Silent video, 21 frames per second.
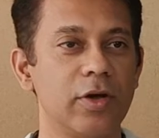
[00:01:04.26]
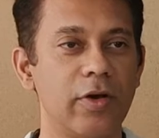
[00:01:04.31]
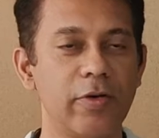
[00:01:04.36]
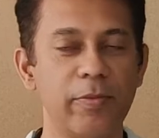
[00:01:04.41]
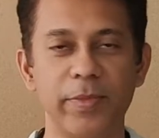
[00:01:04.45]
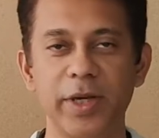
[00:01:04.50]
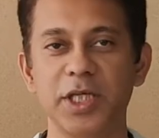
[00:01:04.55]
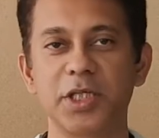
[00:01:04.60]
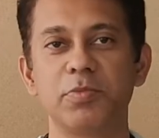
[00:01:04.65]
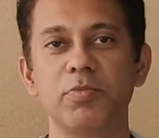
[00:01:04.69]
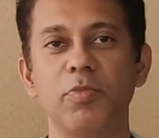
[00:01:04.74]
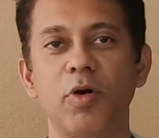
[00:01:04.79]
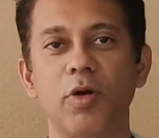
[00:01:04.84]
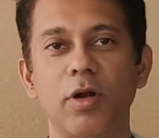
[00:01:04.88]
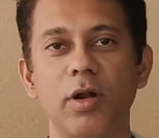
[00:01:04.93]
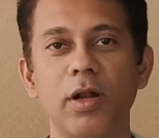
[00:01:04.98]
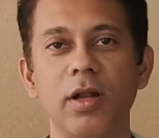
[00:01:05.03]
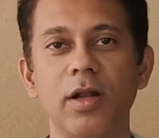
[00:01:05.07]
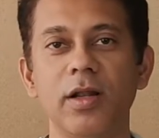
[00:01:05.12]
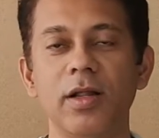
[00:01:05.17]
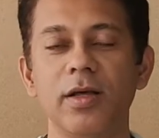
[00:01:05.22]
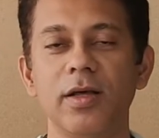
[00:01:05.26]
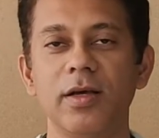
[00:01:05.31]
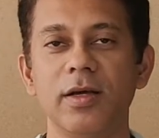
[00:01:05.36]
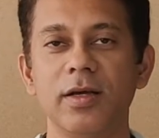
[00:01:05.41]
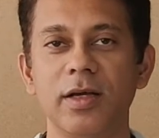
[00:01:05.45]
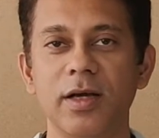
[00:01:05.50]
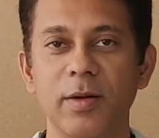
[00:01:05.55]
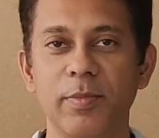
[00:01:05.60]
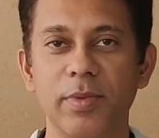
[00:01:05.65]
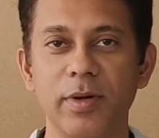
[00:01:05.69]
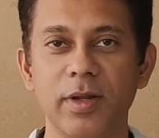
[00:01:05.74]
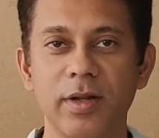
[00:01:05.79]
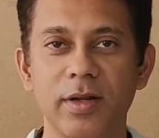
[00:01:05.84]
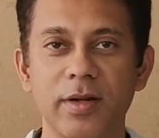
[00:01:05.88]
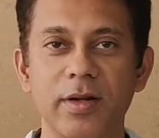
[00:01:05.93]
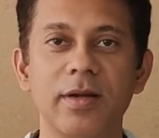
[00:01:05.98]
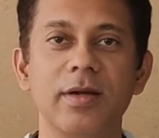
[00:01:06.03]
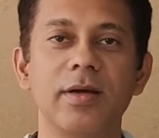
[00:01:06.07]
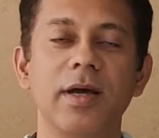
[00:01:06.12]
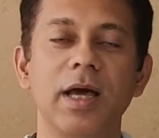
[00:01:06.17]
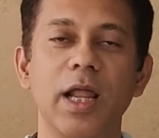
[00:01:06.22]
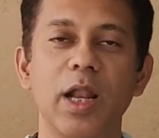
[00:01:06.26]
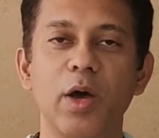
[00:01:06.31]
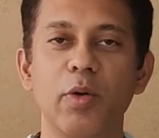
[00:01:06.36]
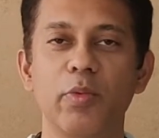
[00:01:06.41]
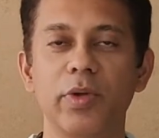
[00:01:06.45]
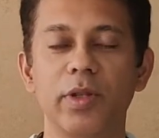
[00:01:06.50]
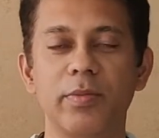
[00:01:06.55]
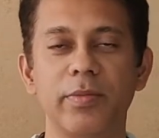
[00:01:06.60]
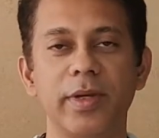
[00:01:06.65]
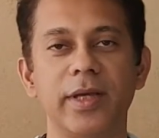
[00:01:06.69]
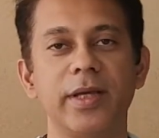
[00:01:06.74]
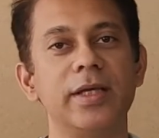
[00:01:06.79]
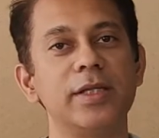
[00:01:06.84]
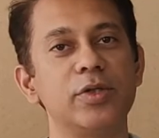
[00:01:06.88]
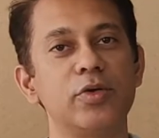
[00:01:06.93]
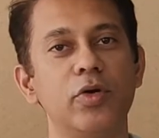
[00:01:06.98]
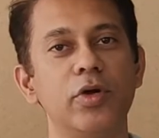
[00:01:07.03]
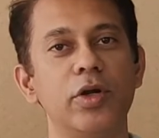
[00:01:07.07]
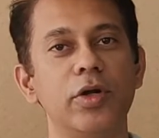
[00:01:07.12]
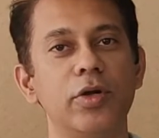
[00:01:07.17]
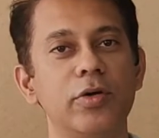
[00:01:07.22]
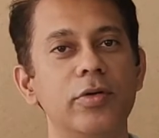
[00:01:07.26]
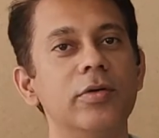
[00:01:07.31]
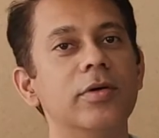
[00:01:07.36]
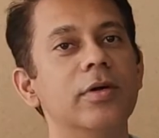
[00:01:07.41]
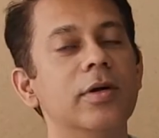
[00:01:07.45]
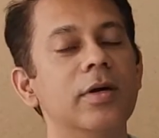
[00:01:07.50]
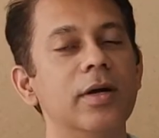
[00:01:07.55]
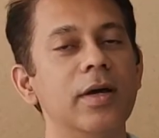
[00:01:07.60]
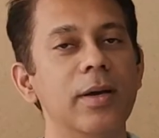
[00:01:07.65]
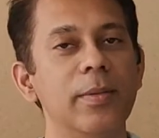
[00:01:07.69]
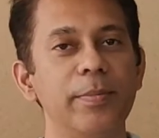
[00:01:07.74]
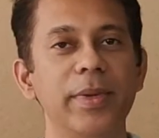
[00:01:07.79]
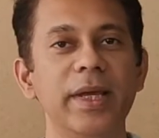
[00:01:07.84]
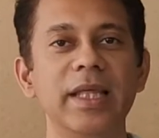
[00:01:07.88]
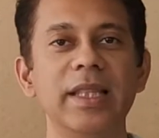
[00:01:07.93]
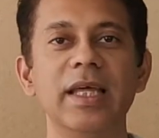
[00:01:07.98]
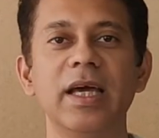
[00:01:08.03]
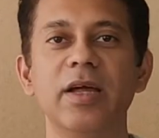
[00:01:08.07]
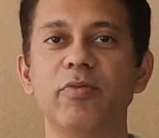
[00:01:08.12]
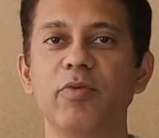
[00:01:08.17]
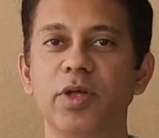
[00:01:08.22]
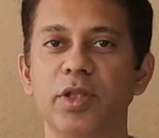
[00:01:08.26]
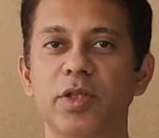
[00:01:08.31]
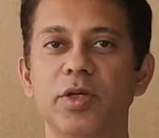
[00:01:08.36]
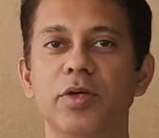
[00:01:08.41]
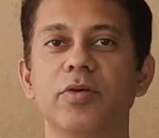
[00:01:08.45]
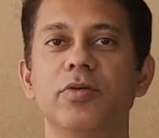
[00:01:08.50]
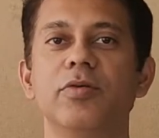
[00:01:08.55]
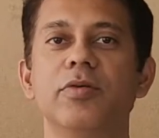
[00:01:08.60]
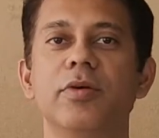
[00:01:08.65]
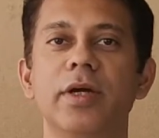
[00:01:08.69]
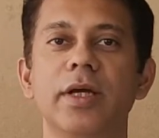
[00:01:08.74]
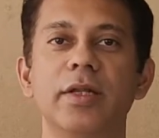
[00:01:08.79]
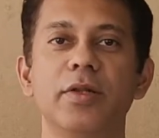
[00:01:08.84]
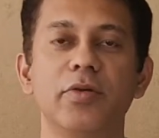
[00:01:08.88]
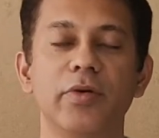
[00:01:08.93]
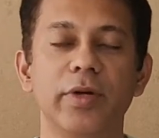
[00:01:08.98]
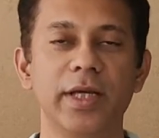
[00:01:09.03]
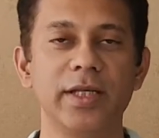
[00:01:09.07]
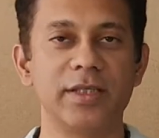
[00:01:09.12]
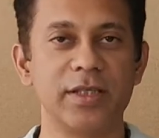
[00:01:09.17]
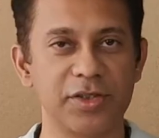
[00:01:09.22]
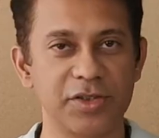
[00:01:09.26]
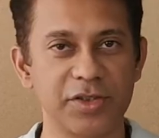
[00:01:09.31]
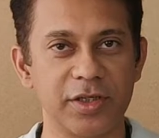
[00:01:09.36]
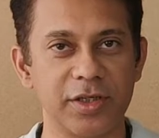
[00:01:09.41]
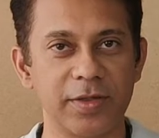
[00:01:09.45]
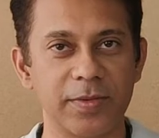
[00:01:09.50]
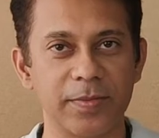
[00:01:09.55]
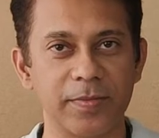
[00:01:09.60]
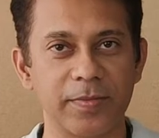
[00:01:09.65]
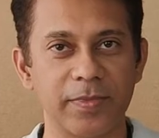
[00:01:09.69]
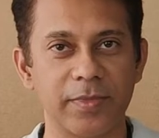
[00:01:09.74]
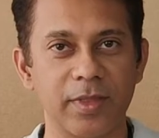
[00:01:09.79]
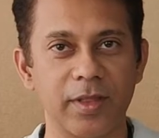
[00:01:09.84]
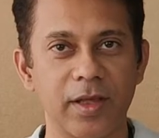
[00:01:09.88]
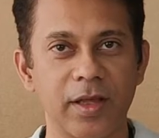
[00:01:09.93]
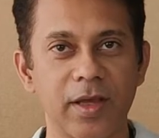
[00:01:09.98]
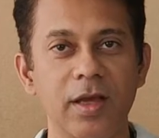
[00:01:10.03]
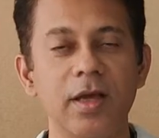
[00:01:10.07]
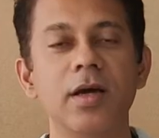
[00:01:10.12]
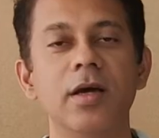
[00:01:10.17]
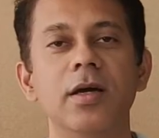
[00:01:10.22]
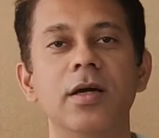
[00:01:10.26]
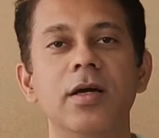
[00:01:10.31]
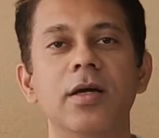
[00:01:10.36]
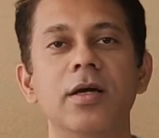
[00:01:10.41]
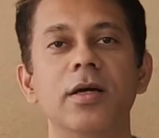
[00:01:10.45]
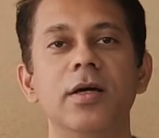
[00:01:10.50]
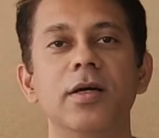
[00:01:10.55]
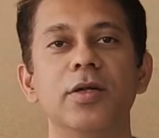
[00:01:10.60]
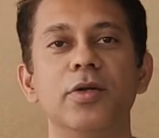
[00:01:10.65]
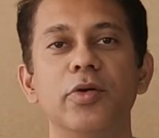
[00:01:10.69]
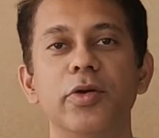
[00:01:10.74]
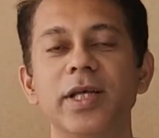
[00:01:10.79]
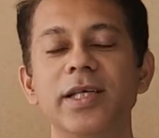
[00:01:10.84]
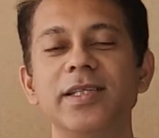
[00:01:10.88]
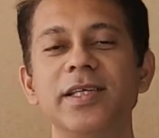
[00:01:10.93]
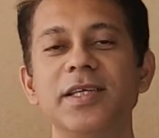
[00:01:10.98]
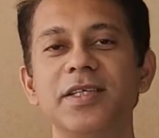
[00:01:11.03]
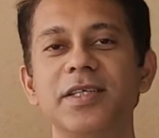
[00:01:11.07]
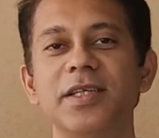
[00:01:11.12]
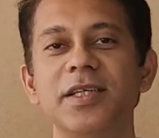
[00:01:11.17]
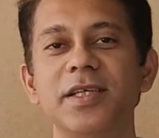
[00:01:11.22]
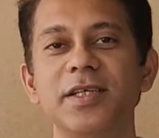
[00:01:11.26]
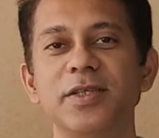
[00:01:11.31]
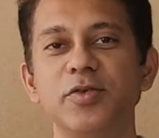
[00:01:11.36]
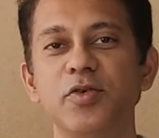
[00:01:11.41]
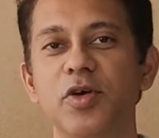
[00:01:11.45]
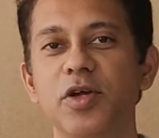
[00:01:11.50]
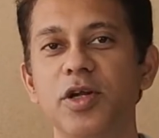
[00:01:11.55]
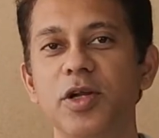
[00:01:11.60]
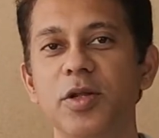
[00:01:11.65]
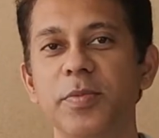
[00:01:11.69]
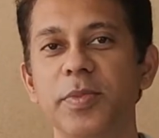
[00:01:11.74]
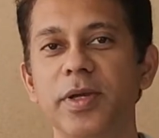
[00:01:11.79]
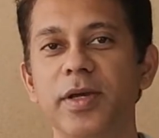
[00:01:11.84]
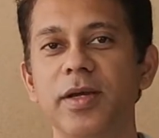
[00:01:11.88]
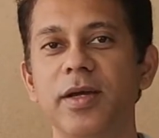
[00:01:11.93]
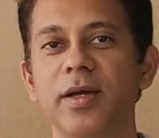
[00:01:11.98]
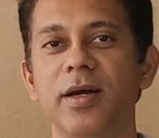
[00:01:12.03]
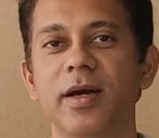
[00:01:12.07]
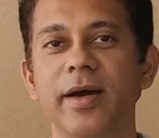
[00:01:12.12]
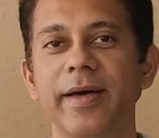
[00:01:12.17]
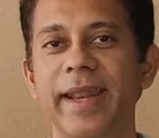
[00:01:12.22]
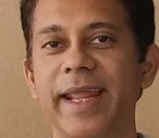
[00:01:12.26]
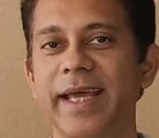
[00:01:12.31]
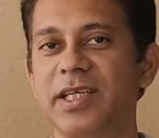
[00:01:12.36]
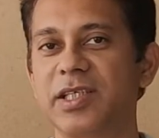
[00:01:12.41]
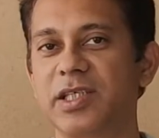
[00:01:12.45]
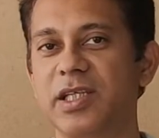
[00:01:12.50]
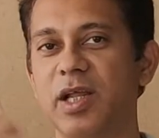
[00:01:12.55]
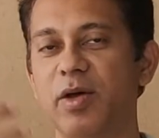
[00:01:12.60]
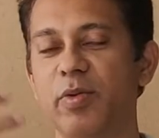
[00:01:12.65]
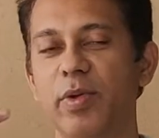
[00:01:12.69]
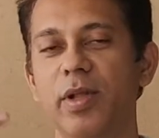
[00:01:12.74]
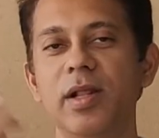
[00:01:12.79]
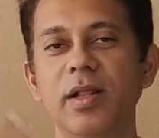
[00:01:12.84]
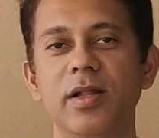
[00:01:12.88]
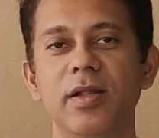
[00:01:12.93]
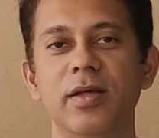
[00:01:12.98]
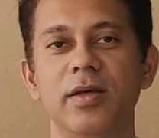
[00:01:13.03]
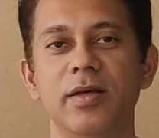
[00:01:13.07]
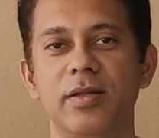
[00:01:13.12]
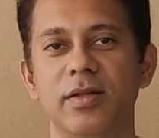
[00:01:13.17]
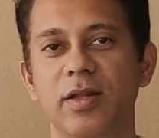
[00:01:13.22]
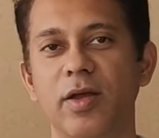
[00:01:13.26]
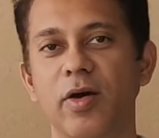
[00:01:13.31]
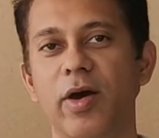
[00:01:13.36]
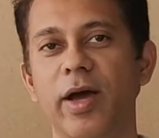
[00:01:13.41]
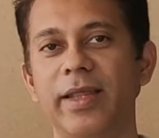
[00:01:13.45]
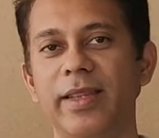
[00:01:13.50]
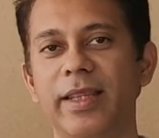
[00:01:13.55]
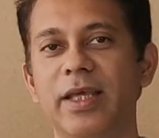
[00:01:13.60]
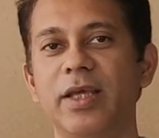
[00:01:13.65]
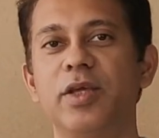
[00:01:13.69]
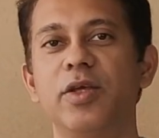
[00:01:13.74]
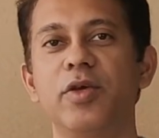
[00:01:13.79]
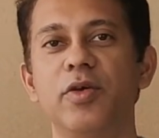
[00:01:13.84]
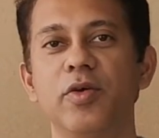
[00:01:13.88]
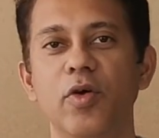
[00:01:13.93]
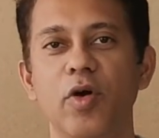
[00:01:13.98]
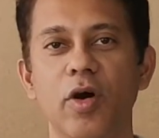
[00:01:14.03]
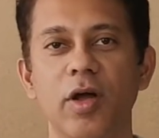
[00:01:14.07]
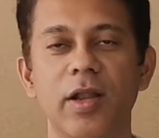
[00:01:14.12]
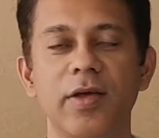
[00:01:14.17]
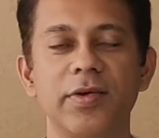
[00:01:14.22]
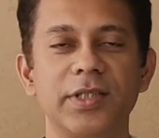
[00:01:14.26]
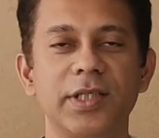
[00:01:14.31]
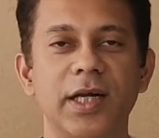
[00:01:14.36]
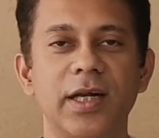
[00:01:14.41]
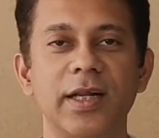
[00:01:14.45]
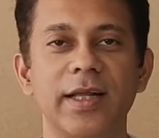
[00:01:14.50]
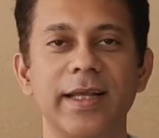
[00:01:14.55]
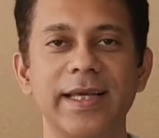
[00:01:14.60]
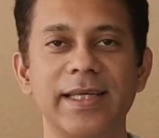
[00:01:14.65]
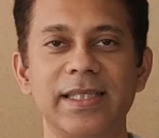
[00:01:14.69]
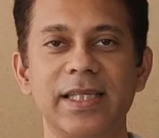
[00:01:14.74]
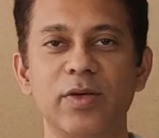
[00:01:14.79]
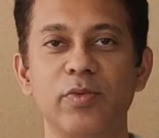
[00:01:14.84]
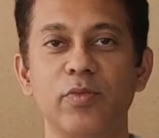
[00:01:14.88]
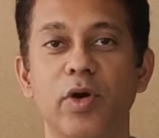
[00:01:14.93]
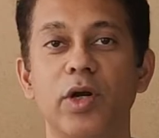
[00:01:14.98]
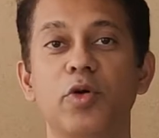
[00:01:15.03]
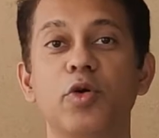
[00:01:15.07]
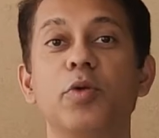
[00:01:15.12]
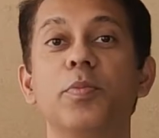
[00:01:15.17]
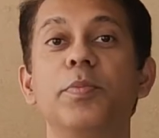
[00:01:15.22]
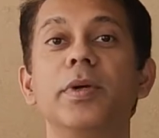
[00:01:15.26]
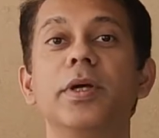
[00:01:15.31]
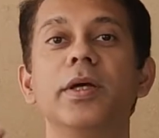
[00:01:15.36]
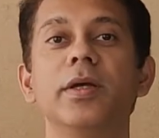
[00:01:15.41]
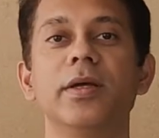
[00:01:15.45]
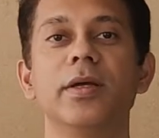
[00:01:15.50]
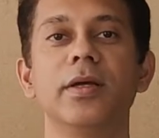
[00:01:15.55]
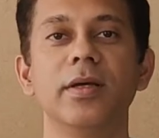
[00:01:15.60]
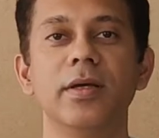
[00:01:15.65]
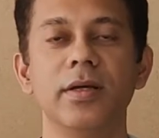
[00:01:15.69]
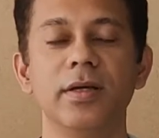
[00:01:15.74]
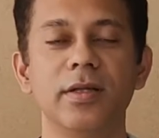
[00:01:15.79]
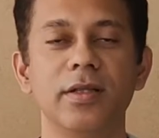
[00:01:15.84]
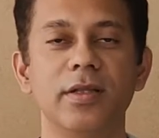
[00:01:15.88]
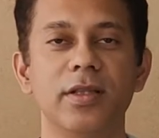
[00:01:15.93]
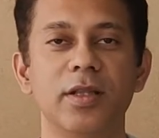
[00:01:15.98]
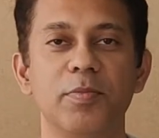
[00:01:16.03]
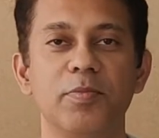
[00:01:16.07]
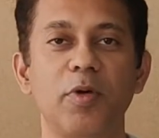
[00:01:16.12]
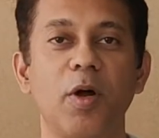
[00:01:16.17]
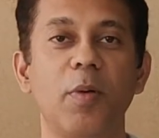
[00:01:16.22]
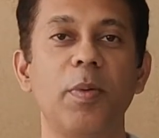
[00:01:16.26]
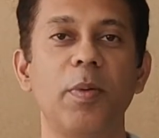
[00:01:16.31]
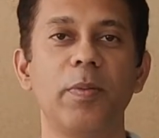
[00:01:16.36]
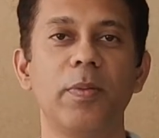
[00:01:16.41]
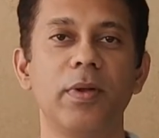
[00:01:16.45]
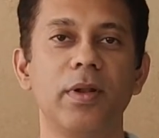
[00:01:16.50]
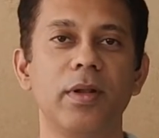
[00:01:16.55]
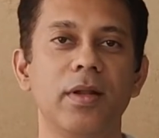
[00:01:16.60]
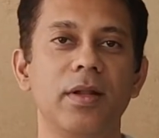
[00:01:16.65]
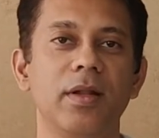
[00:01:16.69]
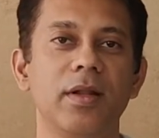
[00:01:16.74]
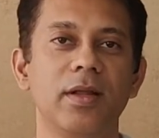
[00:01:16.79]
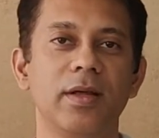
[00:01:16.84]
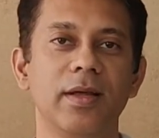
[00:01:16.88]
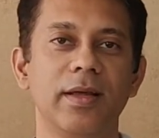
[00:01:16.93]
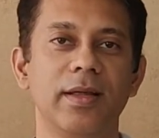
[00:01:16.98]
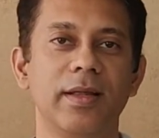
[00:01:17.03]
So our best model, Gabbar, along with me, is going to be there with you in today's session. Today's session is going to be a next level. Now I think you all have started guessing what could be the probable